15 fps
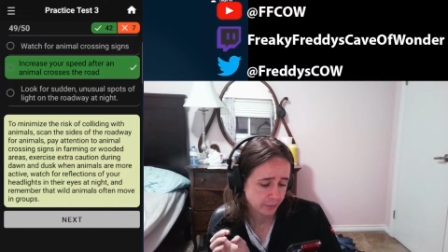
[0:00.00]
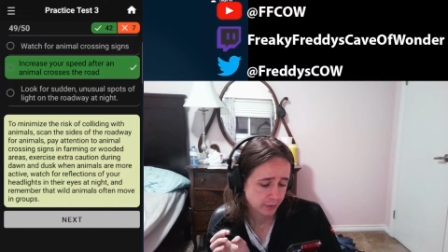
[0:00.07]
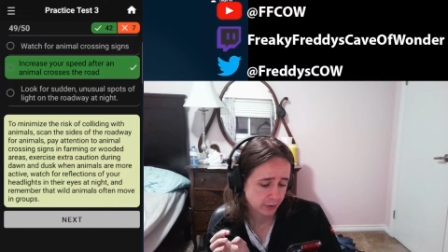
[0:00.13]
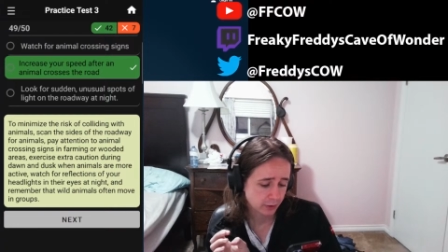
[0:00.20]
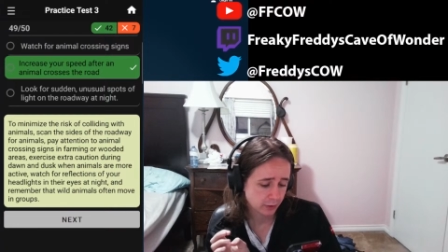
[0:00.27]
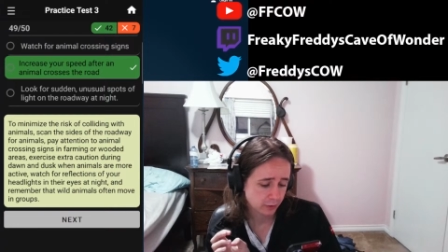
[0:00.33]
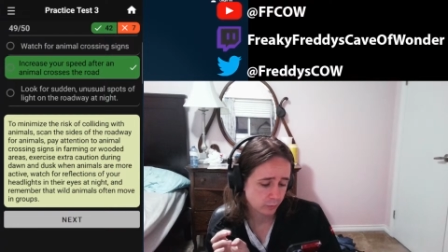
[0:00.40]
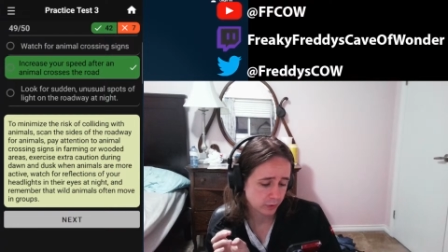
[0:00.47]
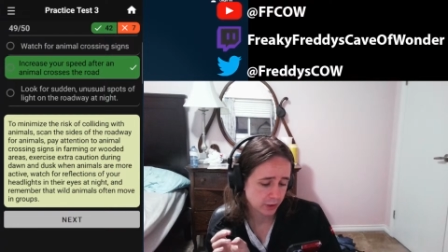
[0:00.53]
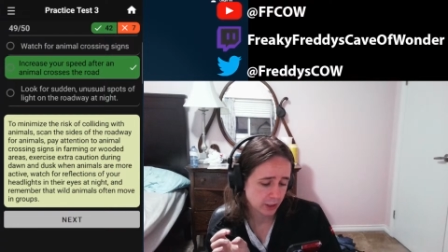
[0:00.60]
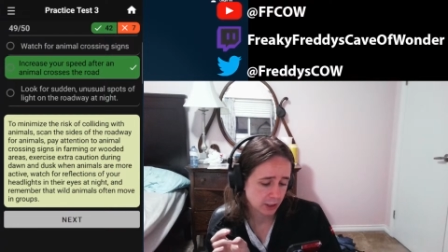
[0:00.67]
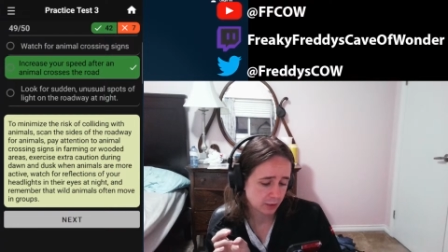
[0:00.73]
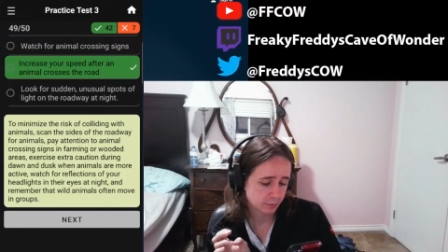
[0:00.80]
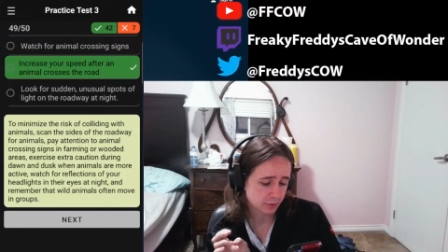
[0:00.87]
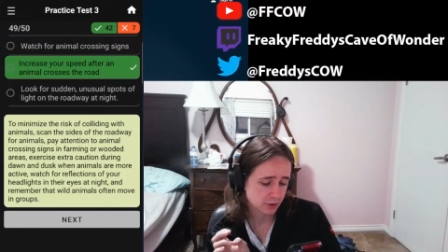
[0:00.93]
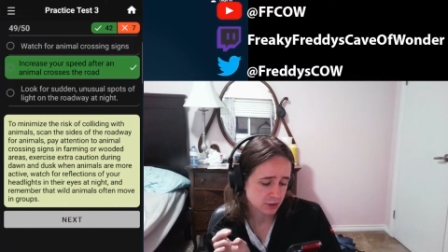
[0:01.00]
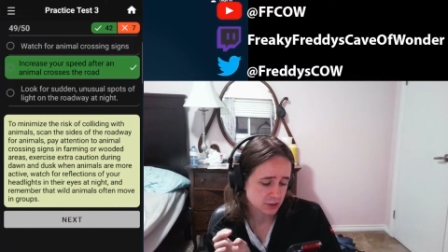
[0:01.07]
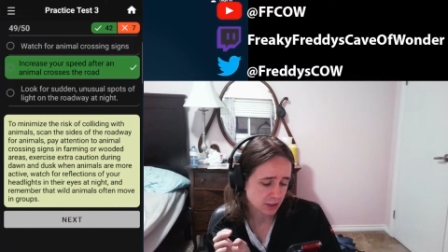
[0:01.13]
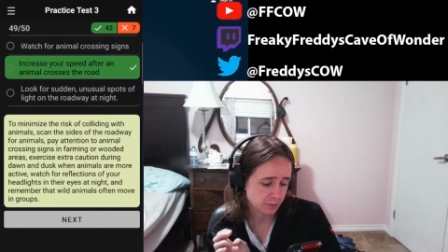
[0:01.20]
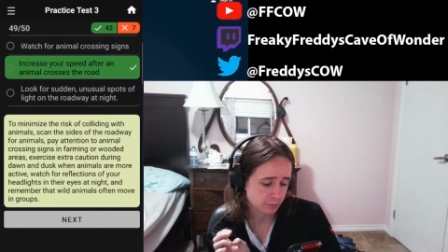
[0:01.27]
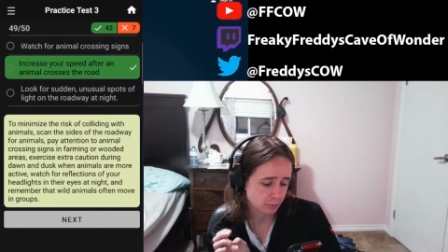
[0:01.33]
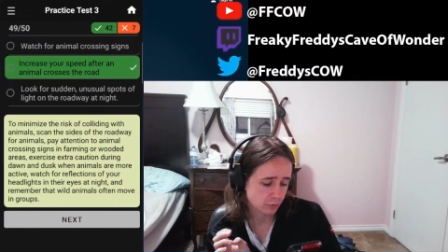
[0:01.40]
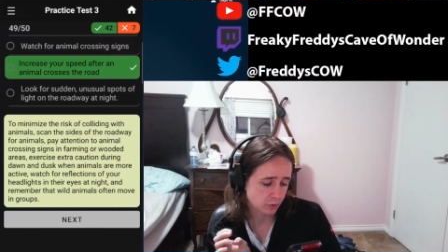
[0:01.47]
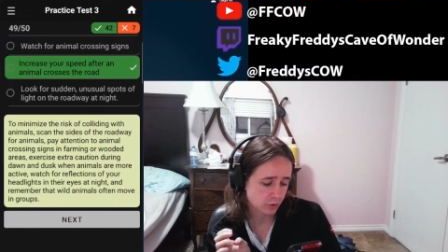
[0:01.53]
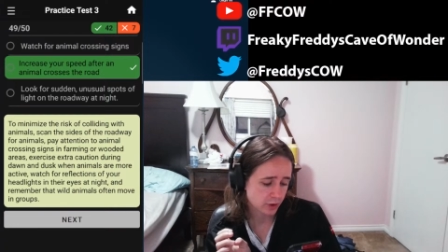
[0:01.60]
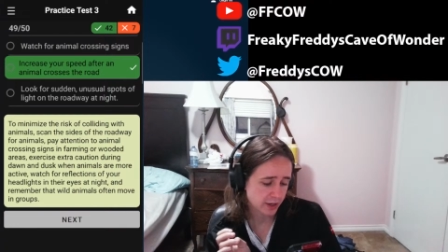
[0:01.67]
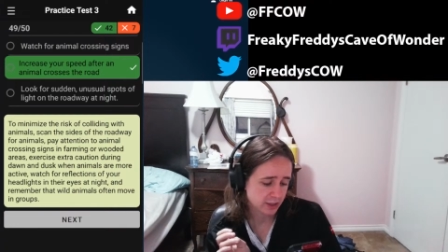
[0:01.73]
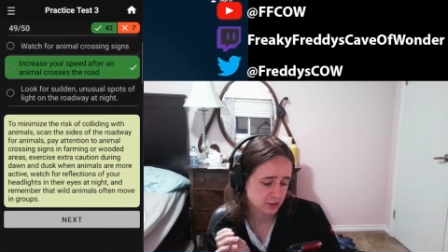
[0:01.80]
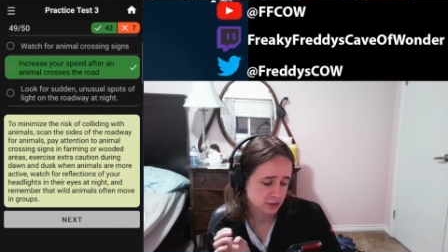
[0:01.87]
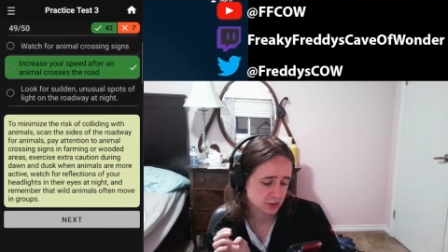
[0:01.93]
When animals are more
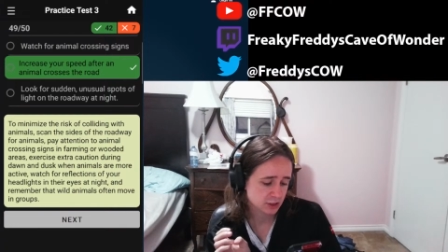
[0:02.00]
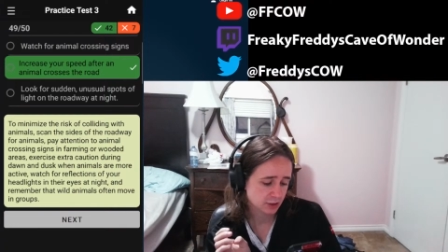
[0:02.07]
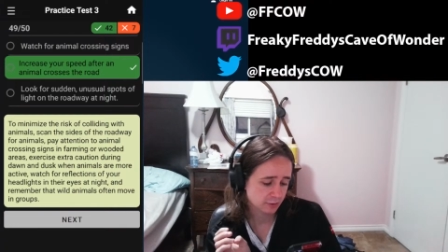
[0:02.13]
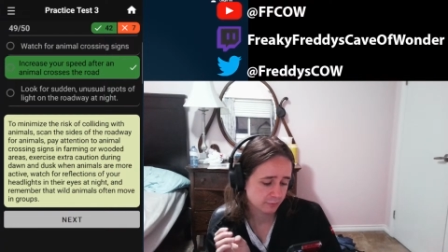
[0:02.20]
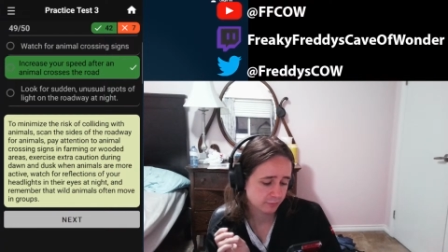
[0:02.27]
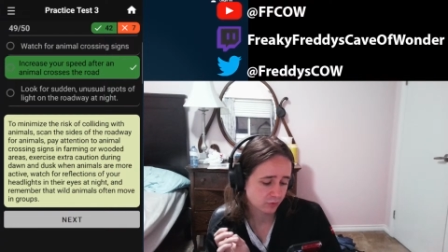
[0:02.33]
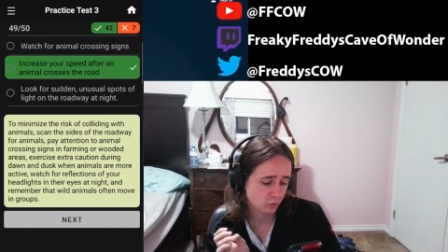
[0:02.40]
active,